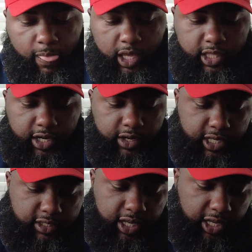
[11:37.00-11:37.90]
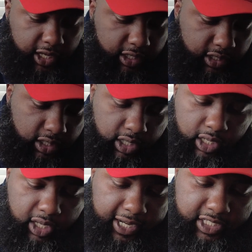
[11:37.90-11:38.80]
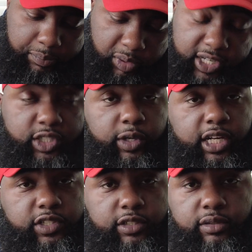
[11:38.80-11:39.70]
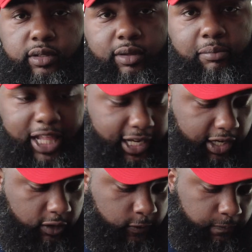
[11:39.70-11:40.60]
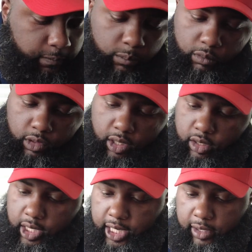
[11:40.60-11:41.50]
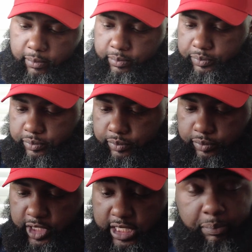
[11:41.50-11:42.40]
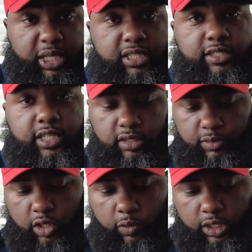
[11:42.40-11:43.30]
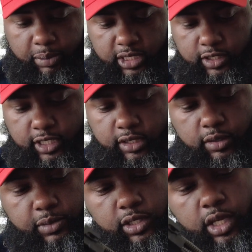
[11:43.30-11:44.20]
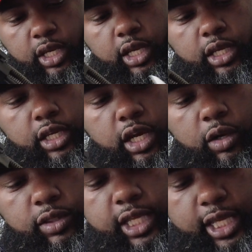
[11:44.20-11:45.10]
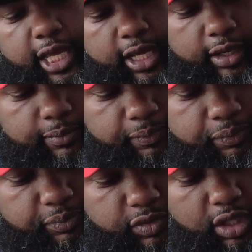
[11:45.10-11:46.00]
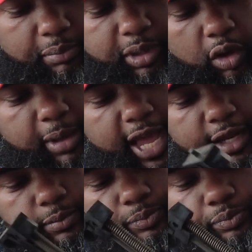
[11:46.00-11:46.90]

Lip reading: in there. It's a suppressed 300 blackout. It's a piston system. So with the piston systems, you know, the blowback